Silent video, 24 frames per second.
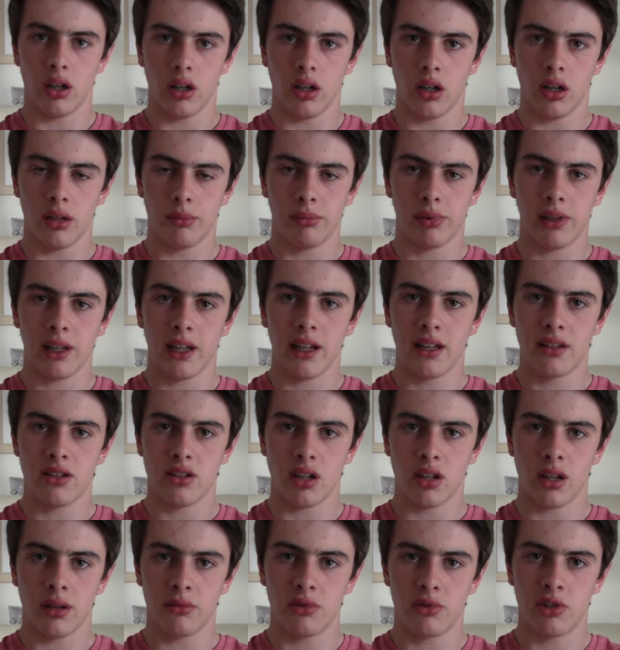I planned
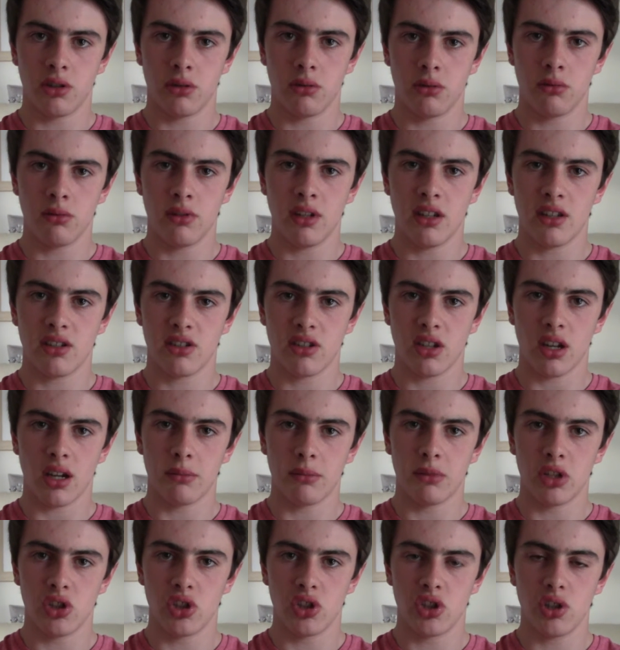up to this time
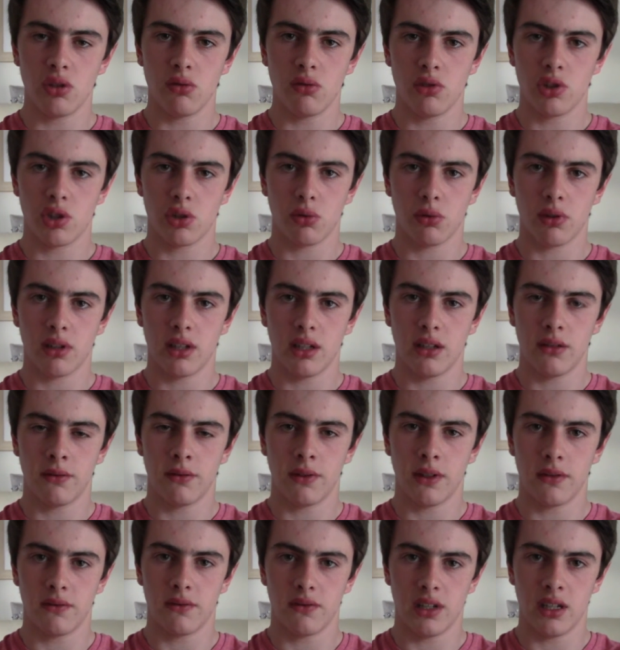in June
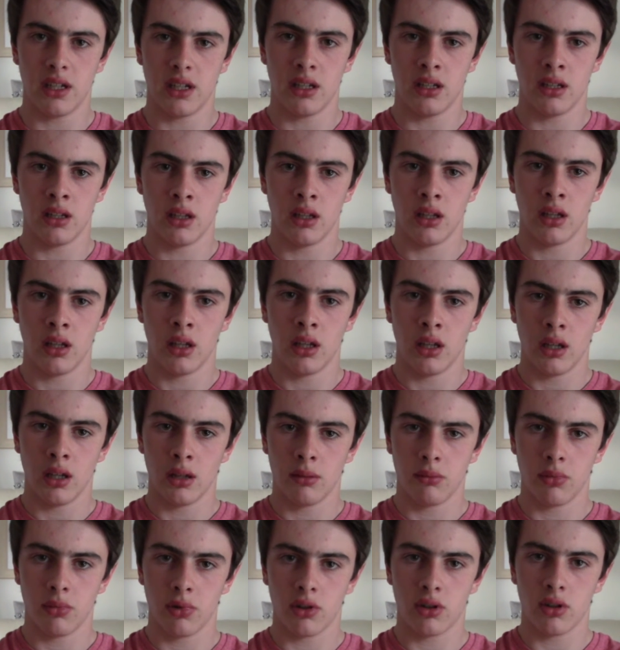2015,
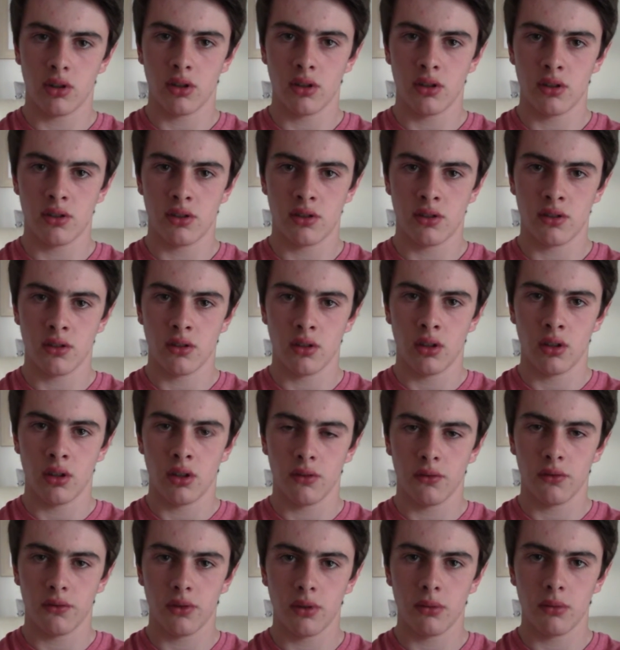because
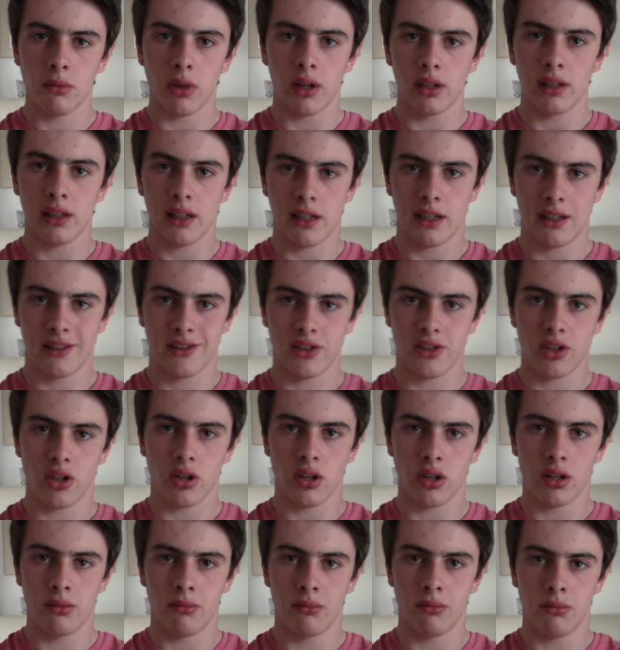through my last
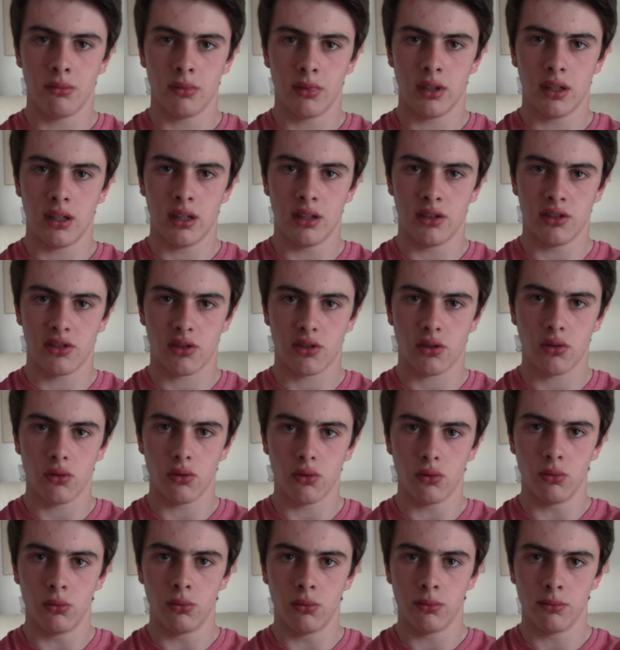time in
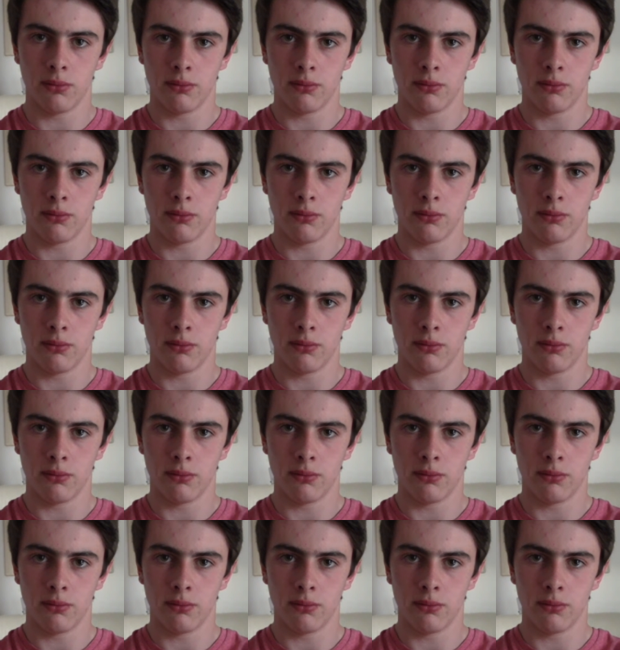school,